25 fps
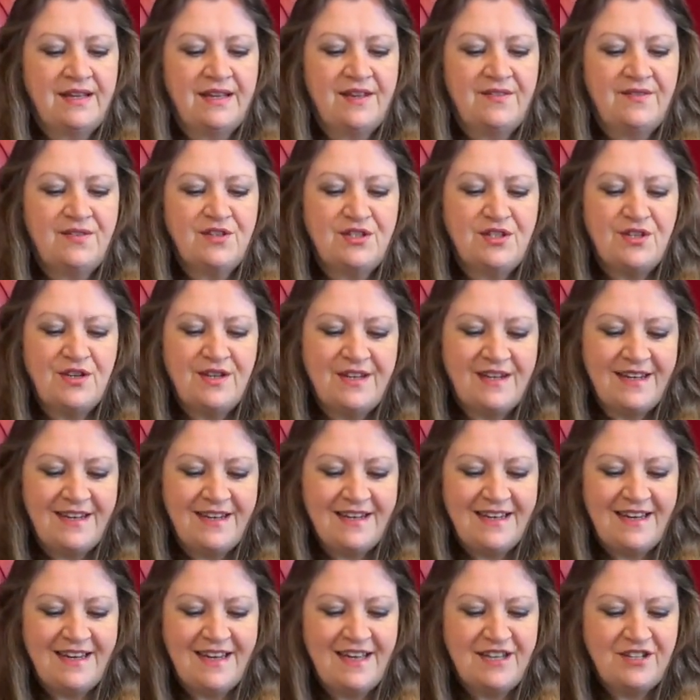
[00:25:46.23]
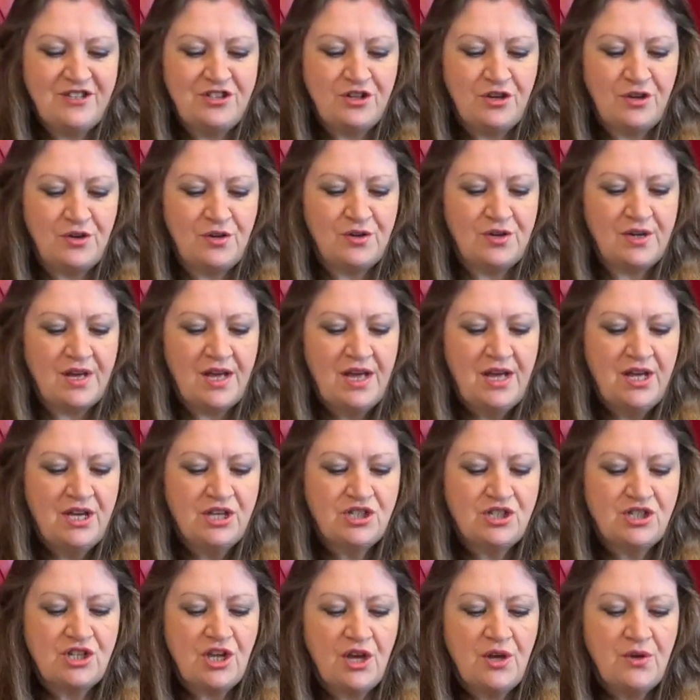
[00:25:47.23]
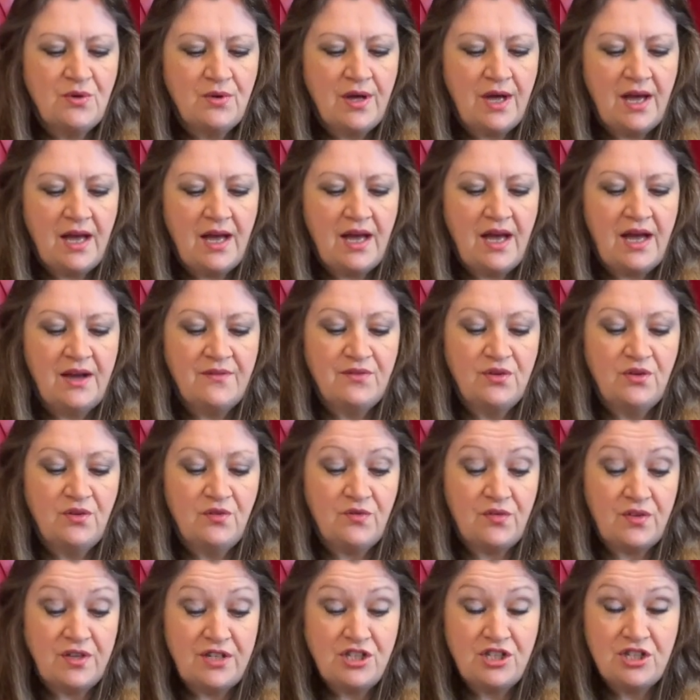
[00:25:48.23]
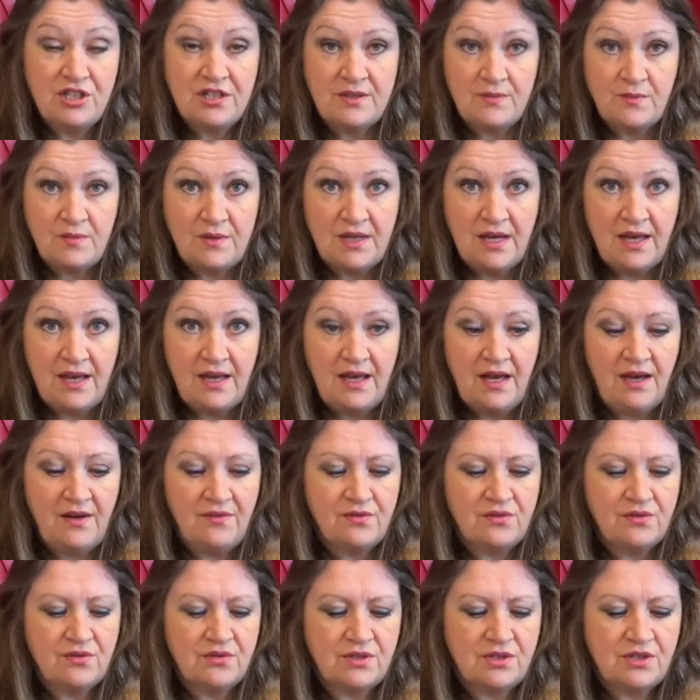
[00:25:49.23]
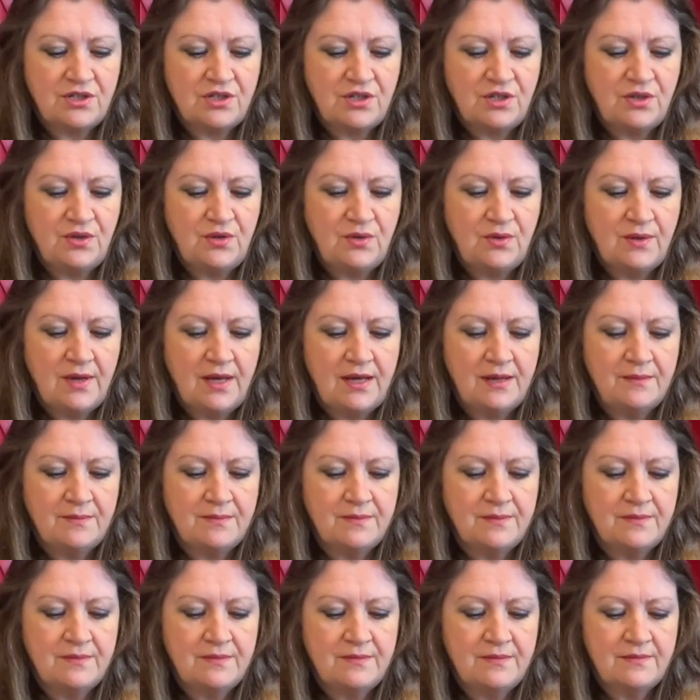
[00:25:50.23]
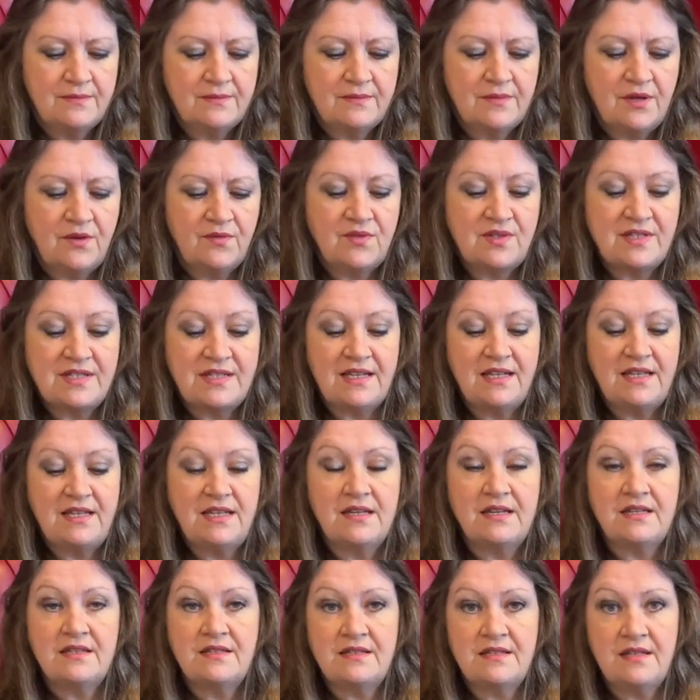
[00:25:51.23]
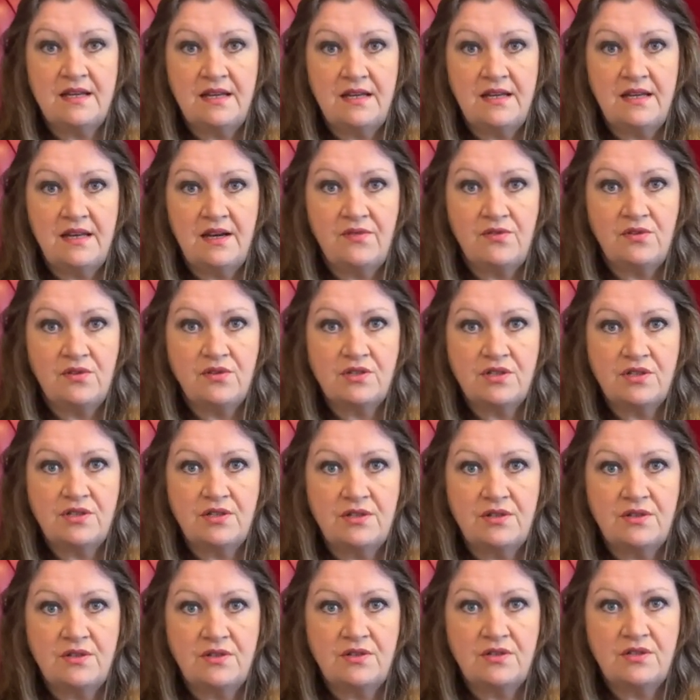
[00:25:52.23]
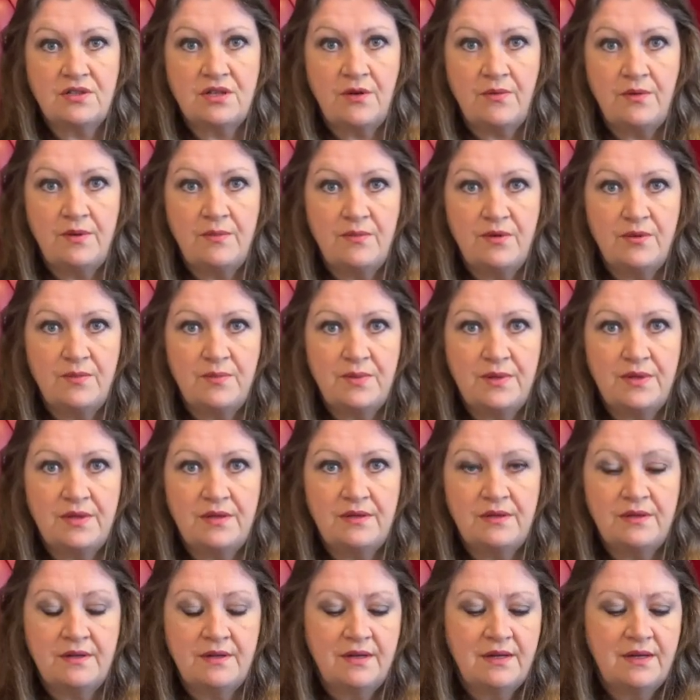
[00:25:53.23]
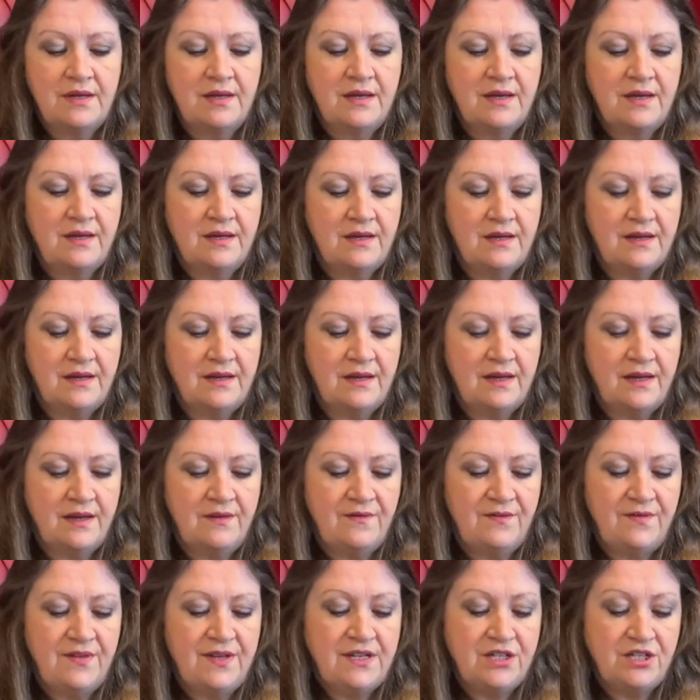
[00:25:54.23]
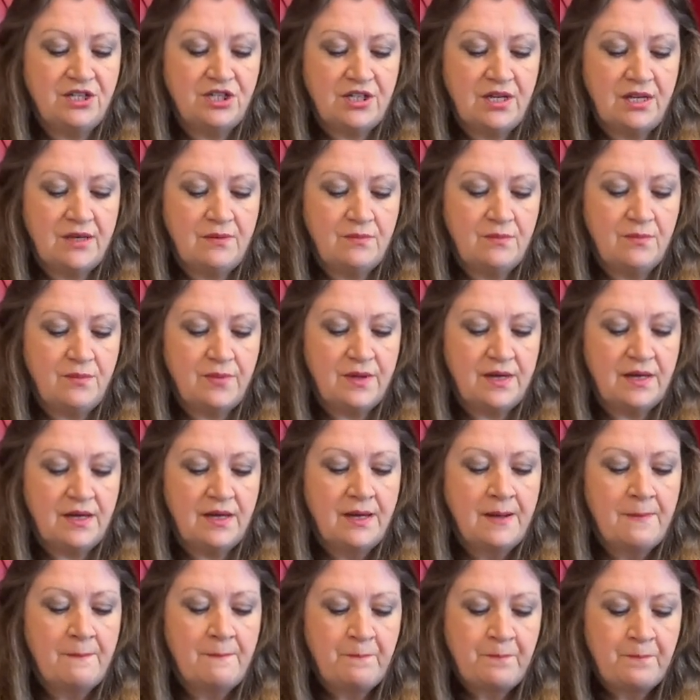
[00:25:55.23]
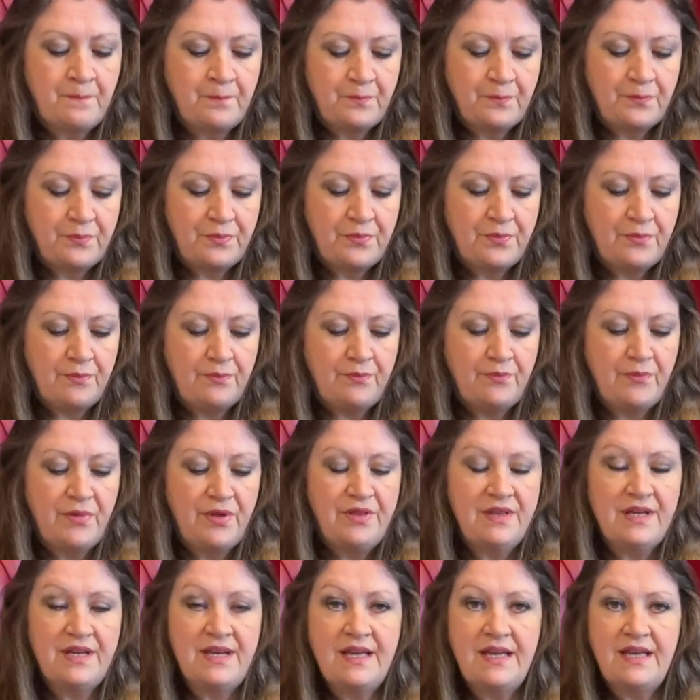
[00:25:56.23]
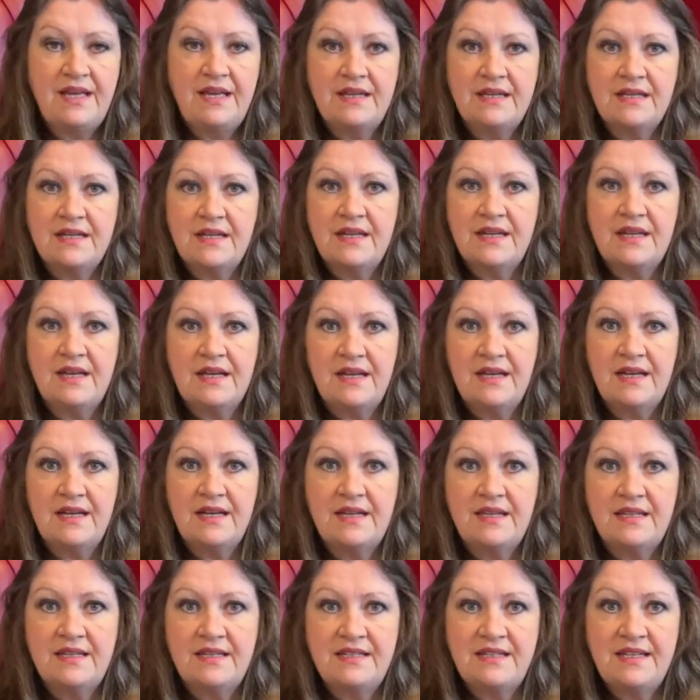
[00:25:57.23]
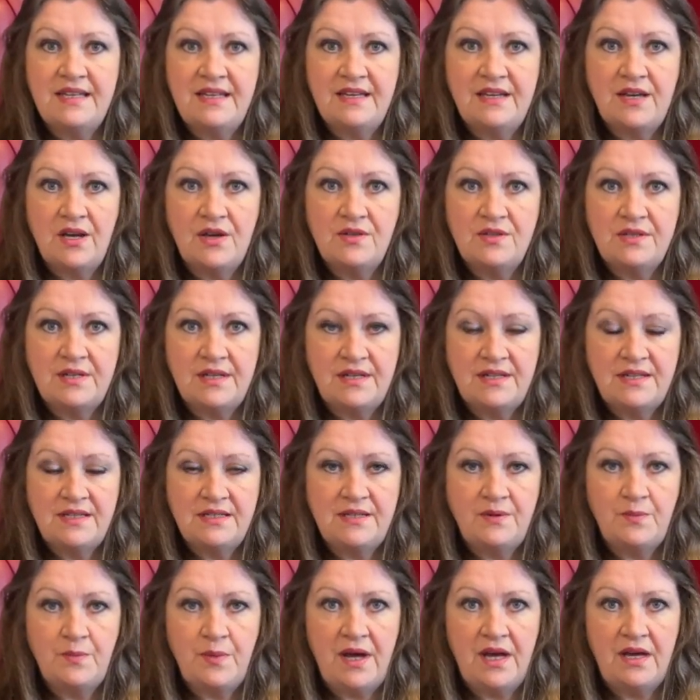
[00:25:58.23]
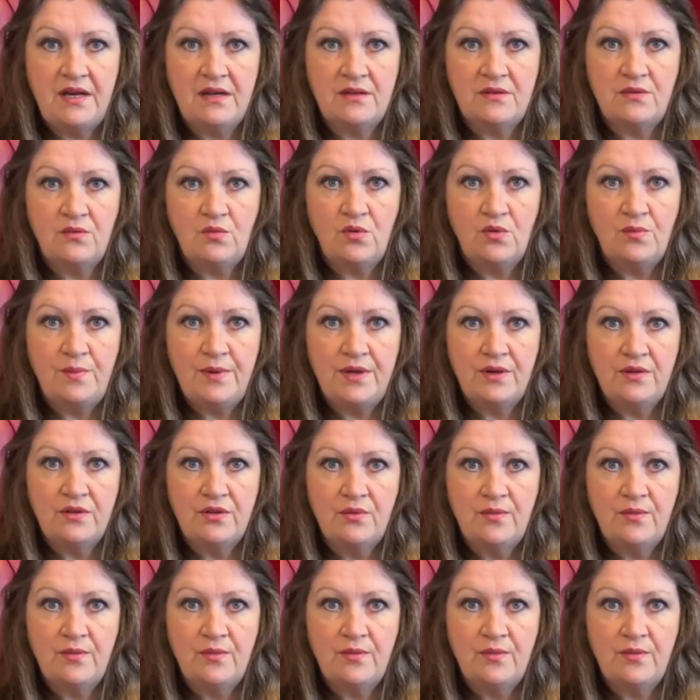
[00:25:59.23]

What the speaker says: doing a little hedgehog. So I've not finished him yet. I've got to, obviously you can see I've got to sew him up and finish him. But the Tea Cosy knitting pattern will be on the